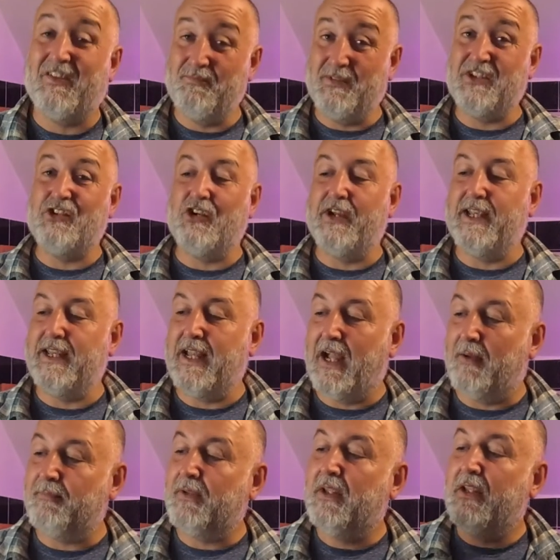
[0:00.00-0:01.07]
I'm enjoying
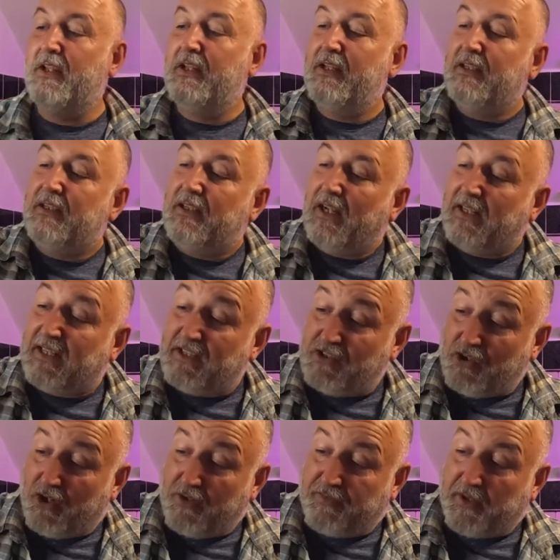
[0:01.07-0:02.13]
that. I'd
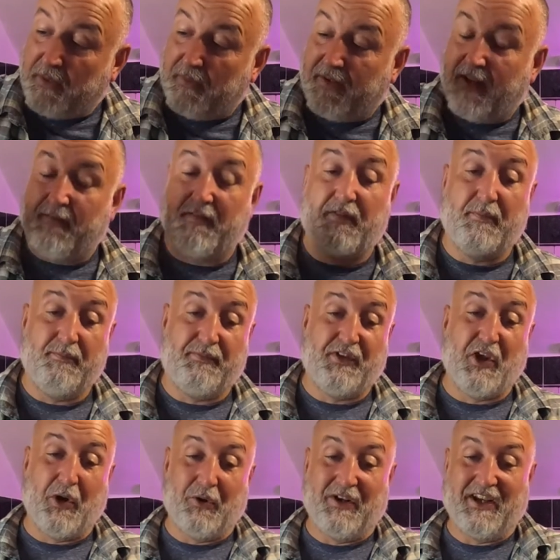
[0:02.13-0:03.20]
enjoy a few of them, if I'm
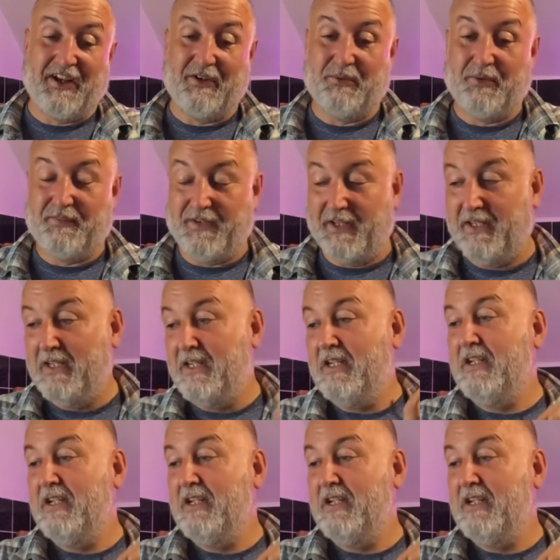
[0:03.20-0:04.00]
totally honest with you.